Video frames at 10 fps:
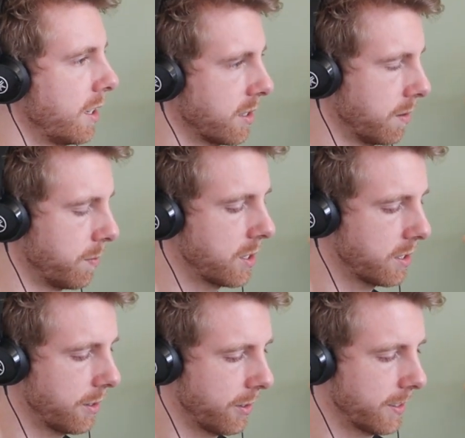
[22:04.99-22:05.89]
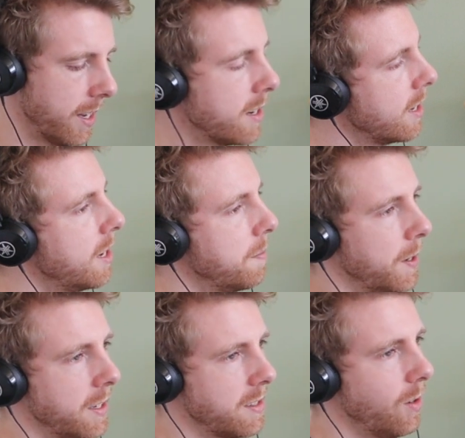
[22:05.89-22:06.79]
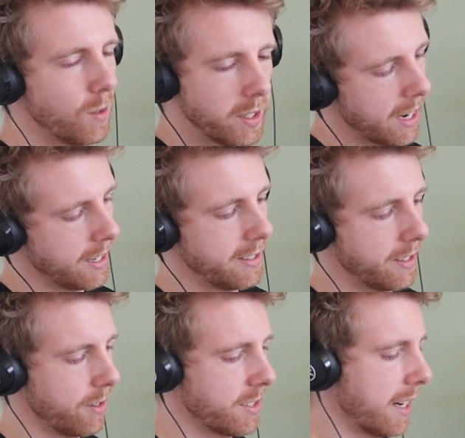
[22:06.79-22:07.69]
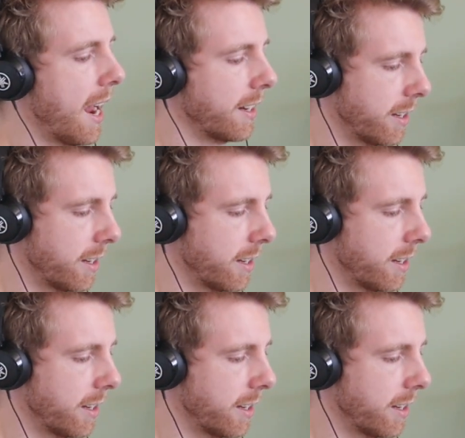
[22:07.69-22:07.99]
There's a bunch of stuff like that, but there's not really anything where it's like, hey,